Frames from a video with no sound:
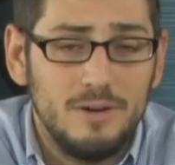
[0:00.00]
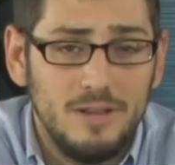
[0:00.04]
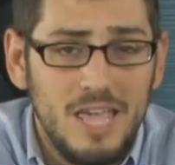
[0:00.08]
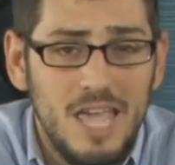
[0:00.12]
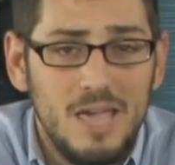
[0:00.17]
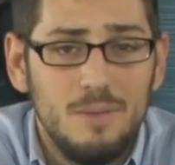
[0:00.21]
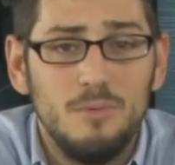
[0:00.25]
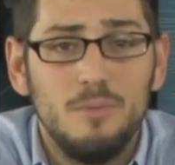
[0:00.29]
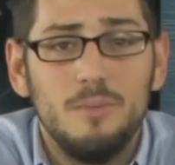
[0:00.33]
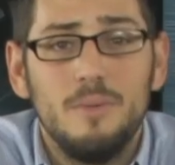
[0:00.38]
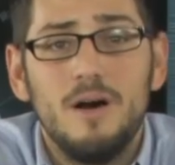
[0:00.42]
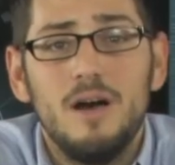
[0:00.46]
a
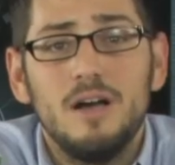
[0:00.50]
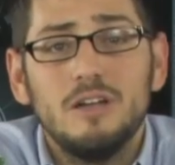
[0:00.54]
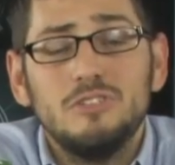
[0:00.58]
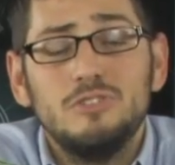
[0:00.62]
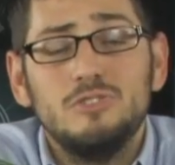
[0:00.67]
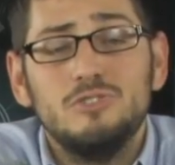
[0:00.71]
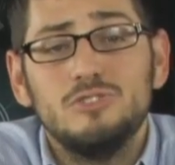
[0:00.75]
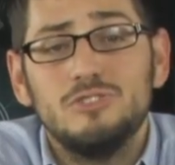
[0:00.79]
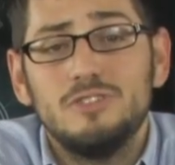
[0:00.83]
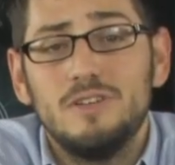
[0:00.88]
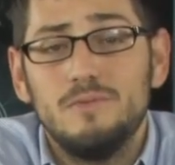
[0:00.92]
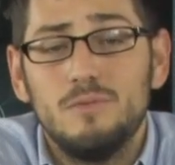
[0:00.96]
cable box,
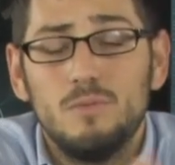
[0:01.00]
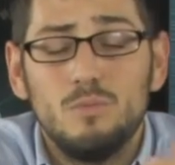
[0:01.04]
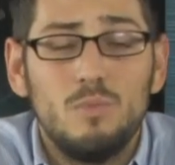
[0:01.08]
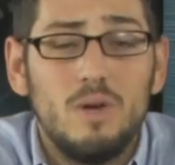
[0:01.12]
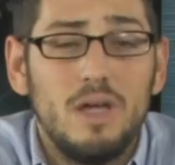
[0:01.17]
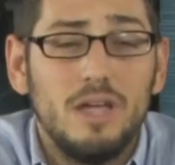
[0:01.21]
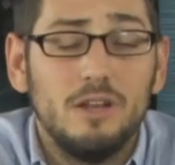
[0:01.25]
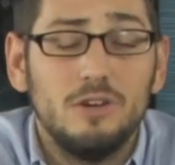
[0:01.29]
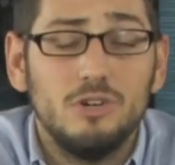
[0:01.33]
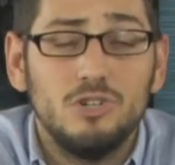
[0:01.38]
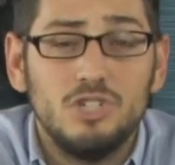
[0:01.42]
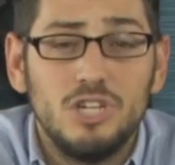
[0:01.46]
you just have the
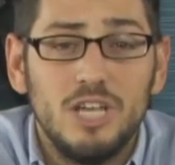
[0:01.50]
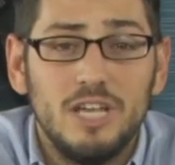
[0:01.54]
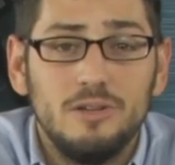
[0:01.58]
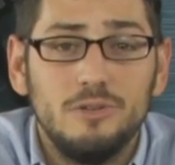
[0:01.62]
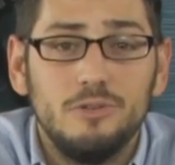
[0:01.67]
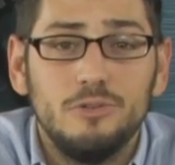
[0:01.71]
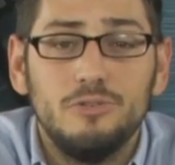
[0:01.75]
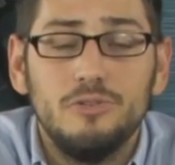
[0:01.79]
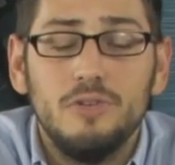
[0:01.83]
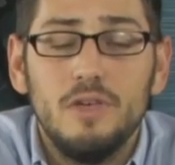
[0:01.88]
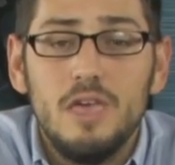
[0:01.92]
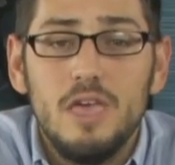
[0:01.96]
regular
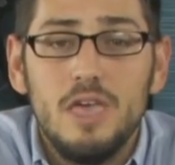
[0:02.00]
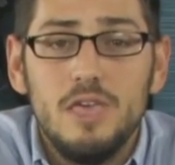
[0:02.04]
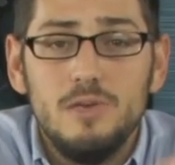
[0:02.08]
channels,